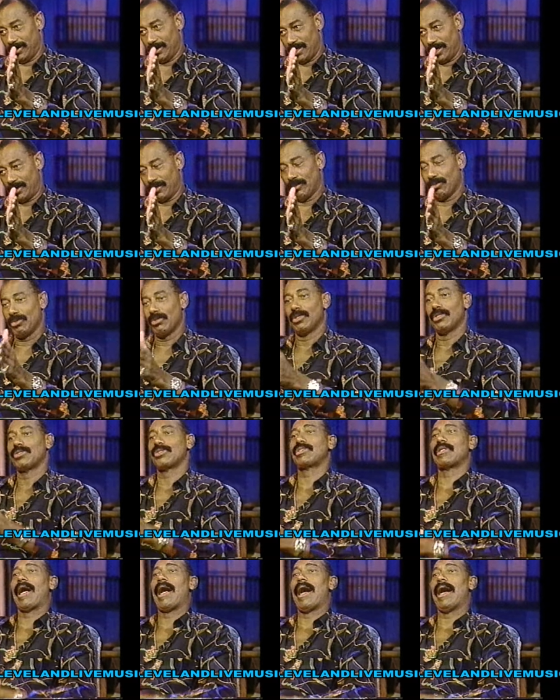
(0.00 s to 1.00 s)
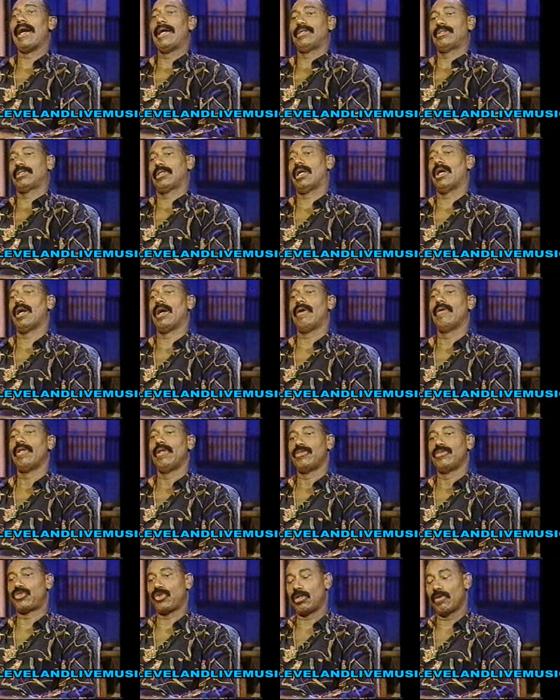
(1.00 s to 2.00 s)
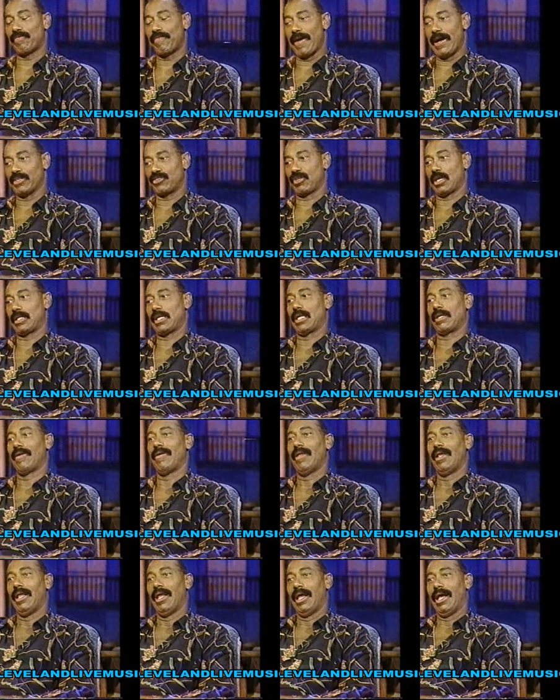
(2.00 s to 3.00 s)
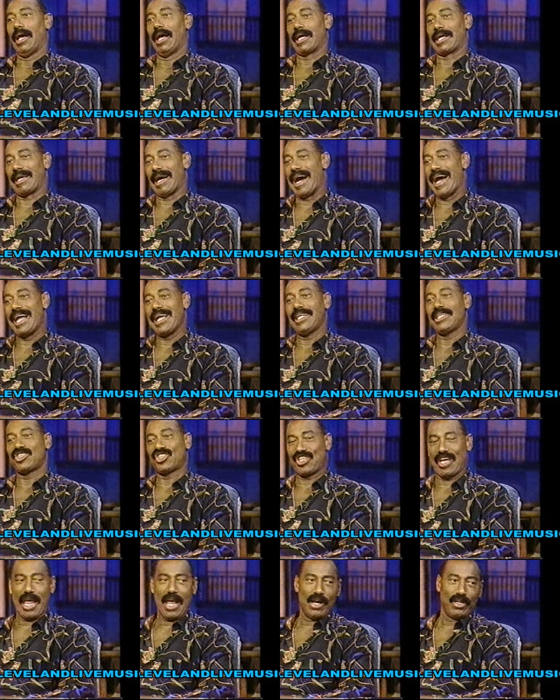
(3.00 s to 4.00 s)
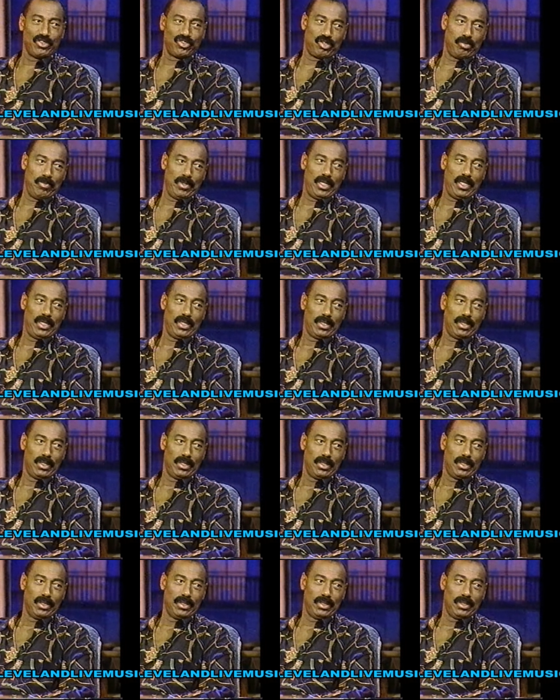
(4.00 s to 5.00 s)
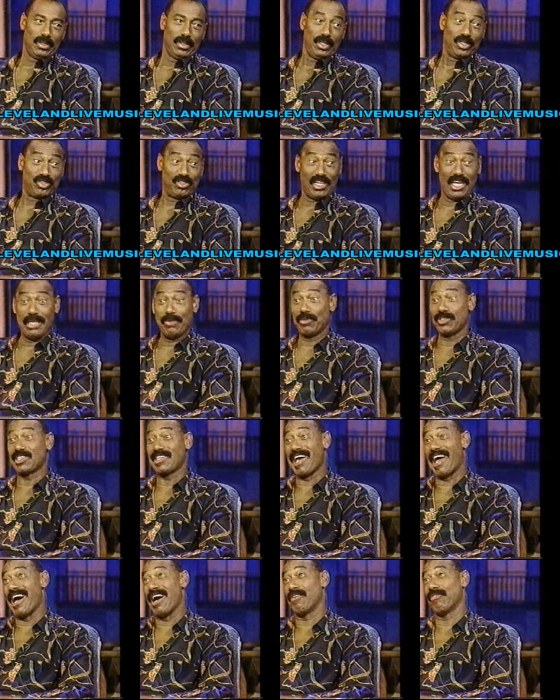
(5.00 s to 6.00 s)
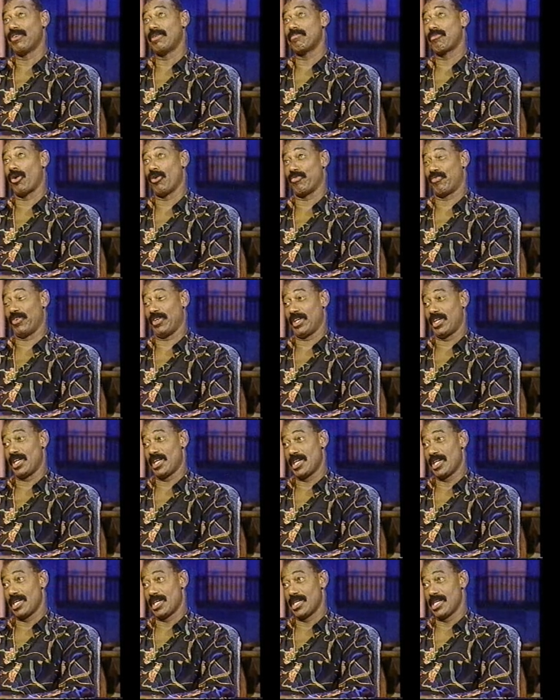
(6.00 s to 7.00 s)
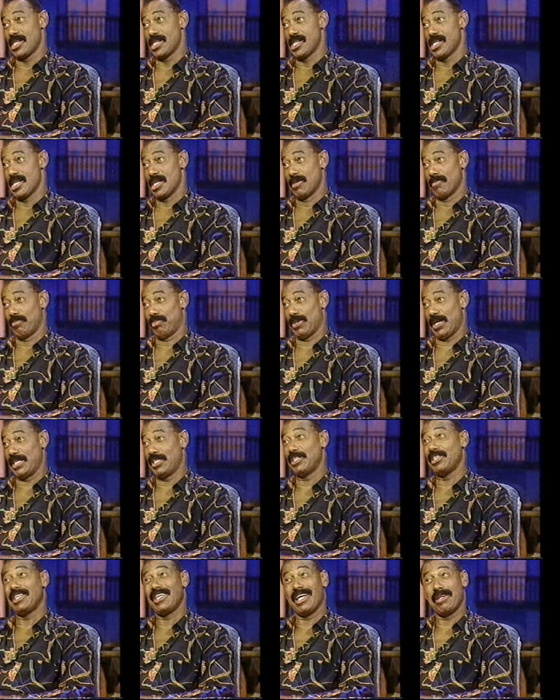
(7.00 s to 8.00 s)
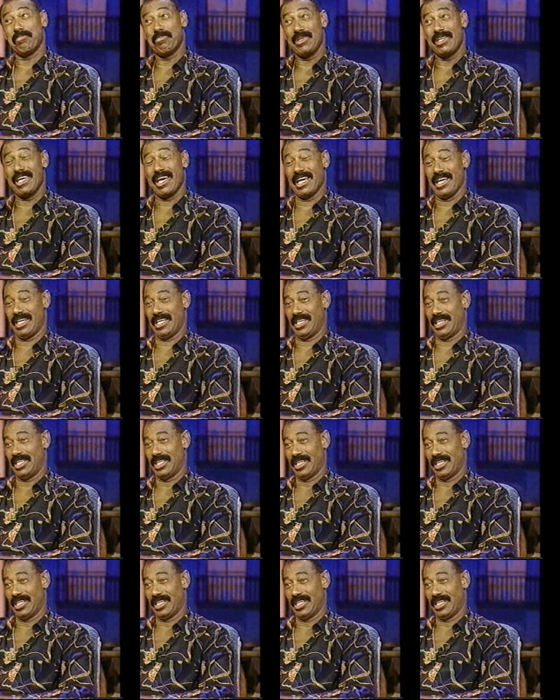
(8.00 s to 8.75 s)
legal size uh, shoot a foul shot at. A guy challenged me. His name was Calvin Murphy, played in the NBA